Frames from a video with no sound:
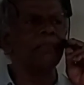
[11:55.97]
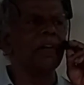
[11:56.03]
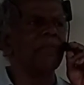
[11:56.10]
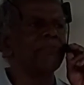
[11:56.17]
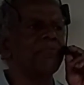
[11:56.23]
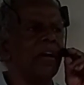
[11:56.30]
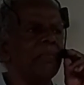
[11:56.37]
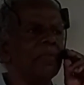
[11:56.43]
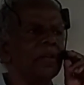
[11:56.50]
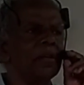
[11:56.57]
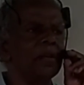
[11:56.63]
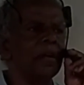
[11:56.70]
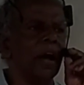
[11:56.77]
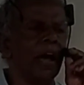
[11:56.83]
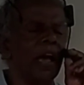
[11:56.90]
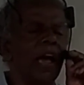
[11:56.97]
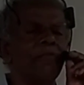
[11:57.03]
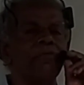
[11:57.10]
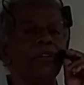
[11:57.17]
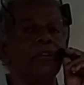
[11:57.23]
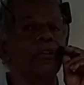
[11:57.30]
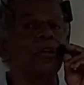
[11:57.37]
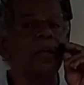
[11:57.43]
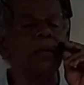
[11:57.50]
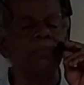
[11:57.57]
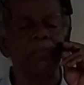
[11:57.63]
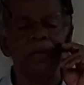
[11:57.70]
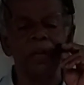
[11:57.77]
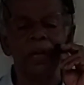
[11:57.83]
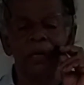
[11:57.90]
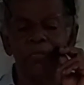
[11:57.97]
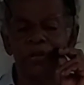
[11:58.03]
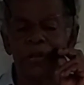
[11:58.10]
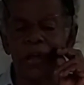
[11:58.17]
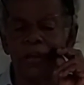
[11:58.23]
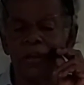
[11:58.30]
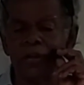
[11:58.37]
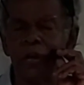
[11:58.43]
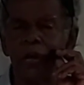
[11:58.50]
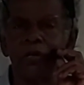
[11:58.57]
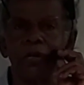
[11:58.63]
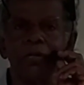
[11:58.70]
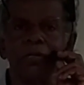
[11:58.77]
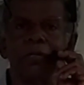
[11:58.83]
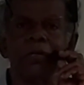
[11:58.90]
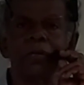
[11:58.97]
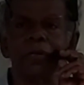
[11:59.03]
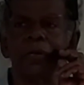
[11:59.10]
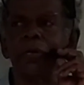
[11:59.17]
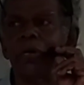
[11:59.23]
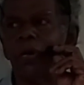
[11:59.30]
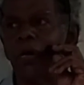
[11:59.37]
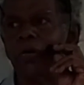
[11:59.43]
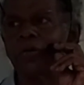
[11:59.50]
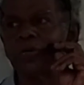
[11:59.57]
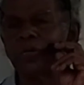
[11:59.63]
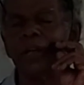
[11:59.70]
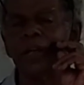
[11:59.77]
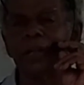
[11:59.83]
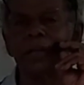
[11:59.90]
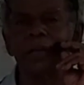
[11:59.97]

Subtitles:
my family I have a dream which I did not go on to it